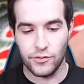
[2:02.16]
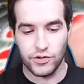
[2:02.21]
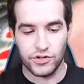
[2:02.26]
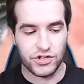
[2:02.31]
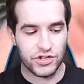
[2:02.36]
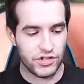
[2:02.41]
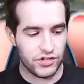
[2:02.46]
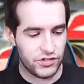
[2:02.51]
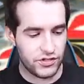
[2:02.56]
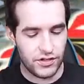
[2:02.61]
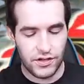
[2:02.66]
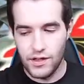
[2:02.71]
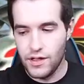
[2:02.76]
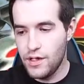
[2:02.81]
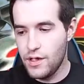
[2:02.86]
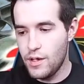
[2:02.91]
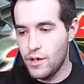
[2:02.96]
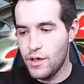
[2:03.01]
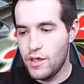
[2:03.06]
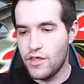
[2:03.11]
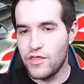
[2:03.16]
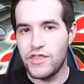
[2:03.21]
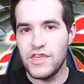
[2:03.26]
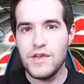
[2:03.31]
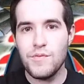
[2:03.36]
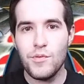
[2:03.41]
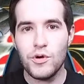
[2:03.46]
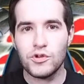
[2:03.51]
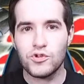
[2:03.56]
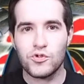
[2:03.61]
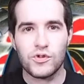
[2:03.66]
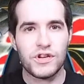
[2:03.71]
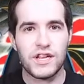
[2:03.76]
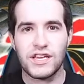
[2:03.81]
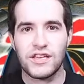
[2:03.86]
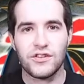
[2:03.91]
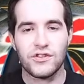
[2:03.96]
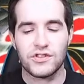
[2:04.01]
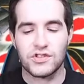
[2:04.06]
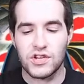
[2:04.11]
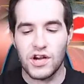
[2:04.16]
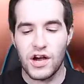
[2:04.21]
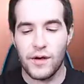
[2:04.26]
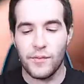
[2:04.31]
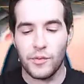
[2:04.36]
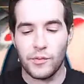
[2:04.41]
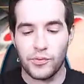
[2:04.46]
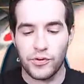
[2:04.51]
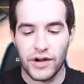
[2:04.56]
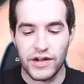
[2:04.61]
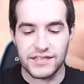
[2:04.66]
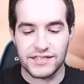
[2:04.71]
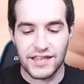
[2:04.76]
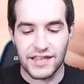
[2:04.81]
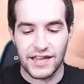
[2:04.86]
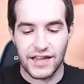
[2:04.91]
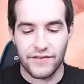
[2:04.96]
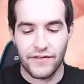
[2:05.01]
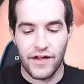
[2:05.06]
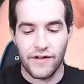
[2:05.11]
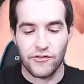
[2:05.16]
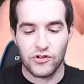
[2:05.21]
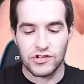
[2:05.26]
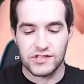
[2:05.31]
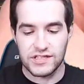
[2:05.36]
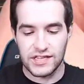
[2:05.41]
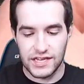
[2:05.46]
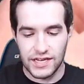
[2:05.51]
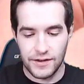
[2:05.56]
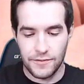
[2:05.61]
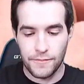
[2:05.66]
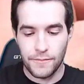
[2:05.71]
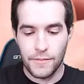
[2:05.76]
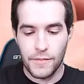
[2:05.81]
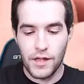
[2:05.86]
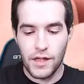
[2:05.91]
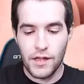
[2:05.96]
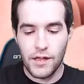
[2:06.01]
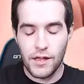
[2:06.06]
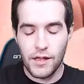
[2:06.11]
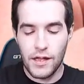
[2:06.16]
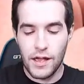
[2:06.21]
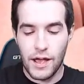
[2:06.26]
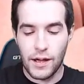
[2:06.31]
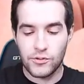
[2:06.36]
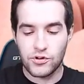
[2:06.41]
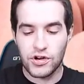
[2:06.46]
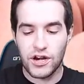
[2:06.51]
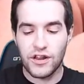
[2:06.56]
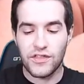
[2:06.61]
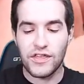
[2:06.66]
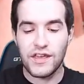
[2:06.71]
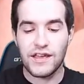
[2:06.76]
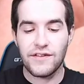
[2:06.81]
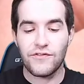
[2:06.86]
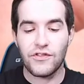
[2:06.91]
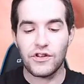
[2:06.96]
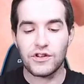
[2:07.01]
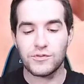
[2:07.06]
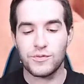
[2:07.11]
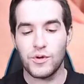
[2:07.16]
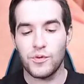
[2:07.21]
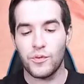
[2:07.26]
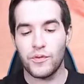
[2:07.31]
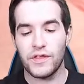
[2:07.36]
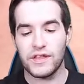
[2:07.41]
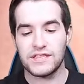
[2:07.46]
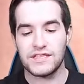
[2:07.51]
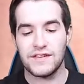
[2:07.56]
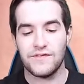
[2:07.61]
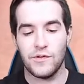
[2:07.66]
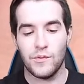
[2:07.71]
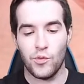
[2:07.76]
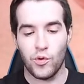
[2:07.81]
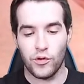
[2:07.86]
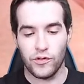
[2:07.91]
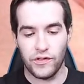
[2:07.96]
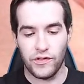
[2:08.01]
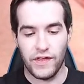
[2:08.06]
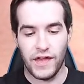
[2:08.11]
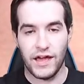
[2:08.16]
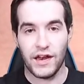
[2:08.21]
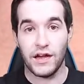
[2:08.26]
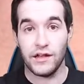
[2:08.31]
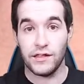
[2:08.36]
which is the most ridiculous common price I think I've ever seen. I'm trying to think if there's been one that's even more than that,